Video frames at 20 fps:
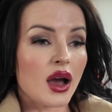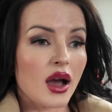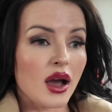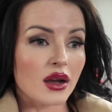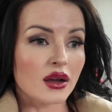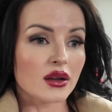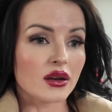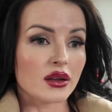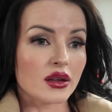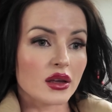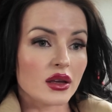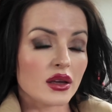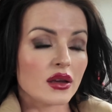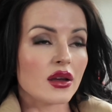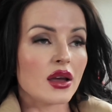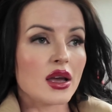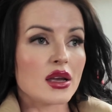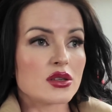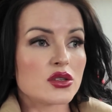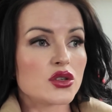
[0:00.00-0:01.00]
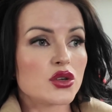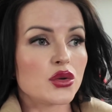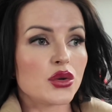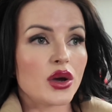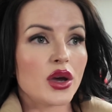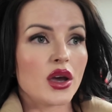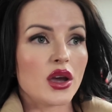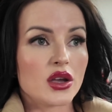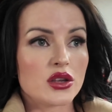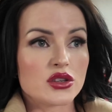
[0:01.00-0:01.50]
ugly. As you
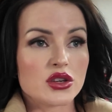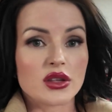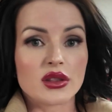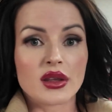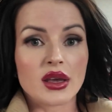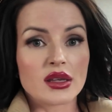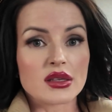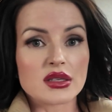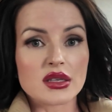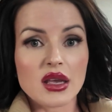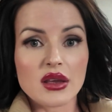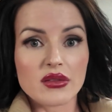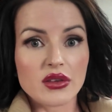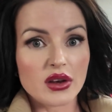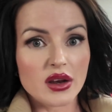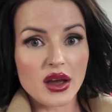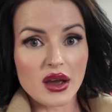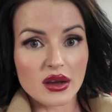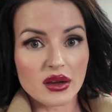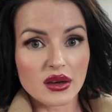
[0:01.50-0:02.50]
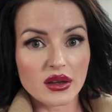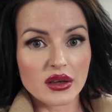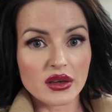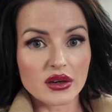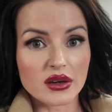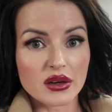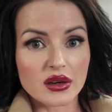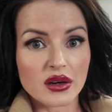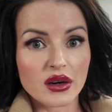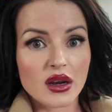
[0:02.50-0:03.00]
age, it gets even
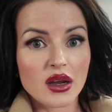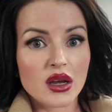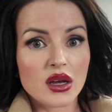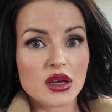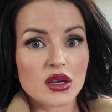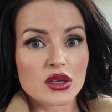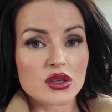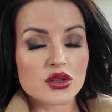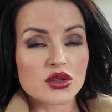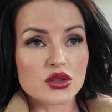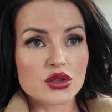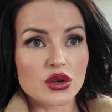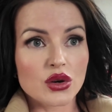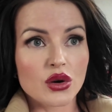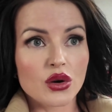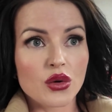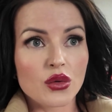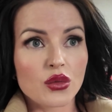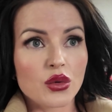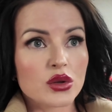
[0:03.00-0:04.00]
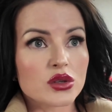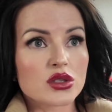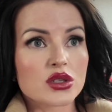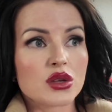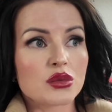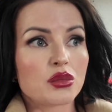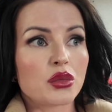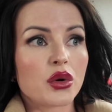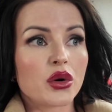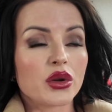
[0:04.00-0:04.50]
uglier. So what's
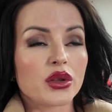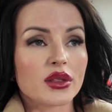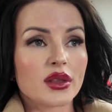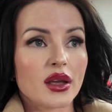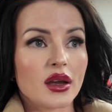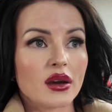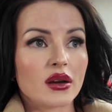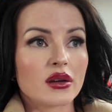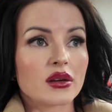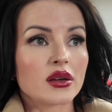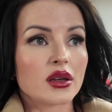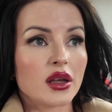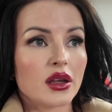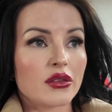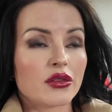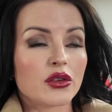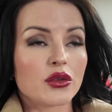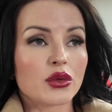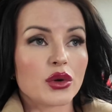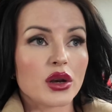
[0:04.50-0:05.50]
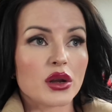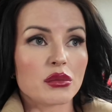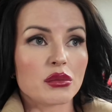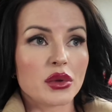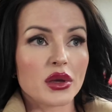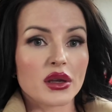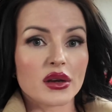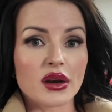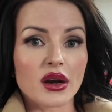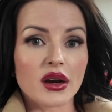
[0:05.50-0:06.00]
the point there? If you want to
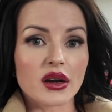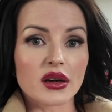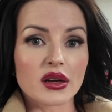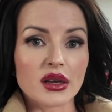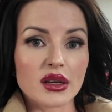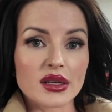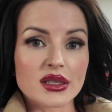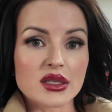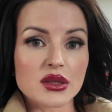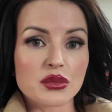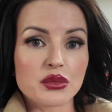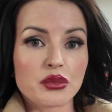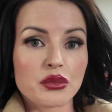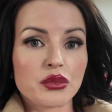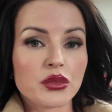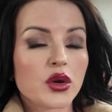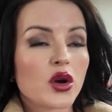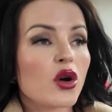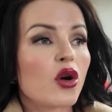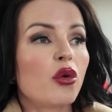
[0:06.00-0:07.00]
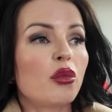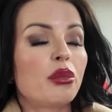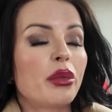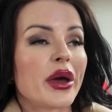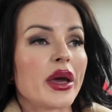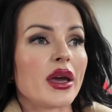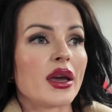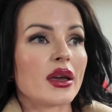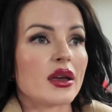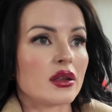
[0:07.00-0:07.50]
be an artist, go
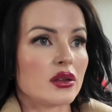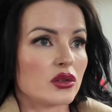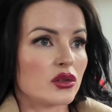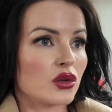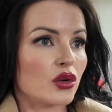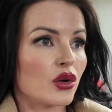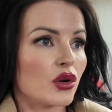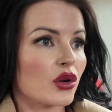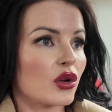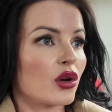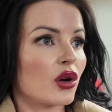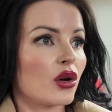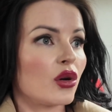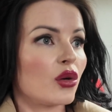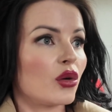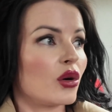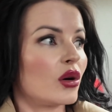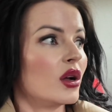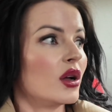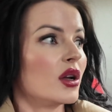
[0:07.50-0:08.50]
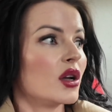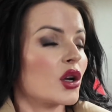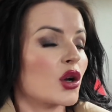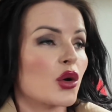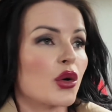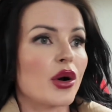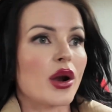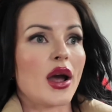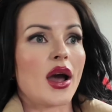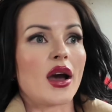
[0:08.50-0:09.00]
paint or go
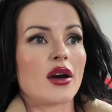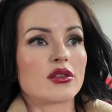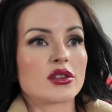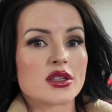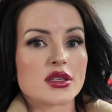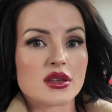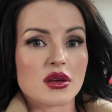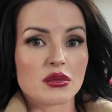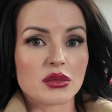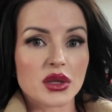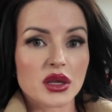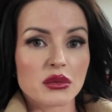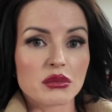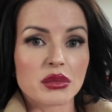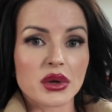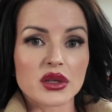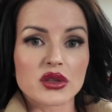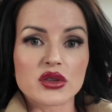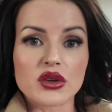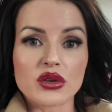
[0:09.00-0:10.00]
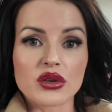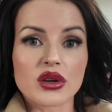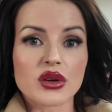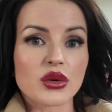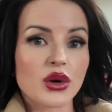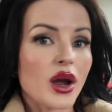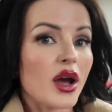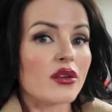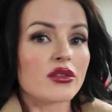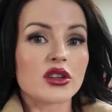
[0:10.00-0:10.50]
craft something, but don't
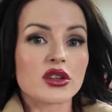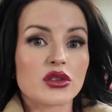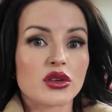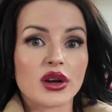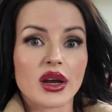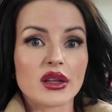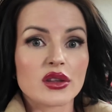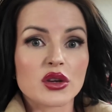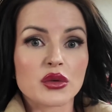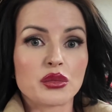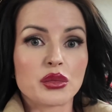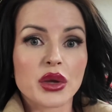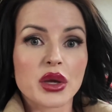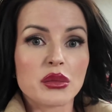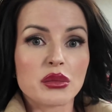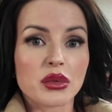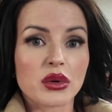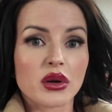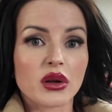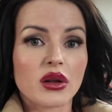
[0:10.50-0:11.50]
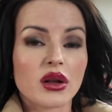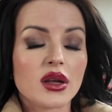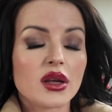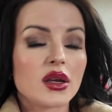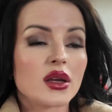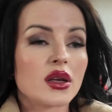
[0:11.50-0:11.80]
craft it on other people.